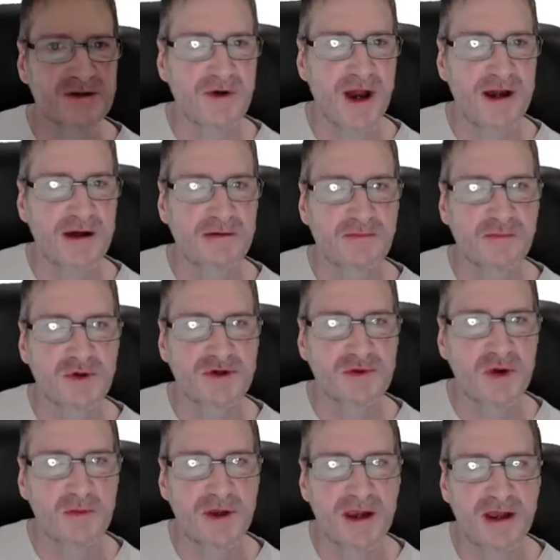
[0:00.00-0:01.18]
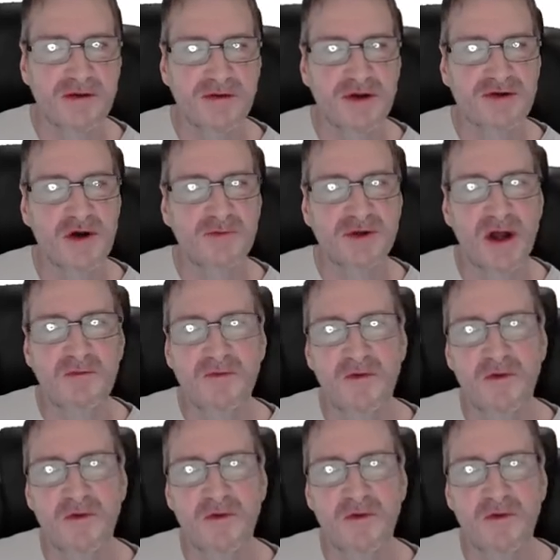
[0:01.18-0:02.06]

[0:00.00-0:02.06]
course, is Creator, which will probably get the job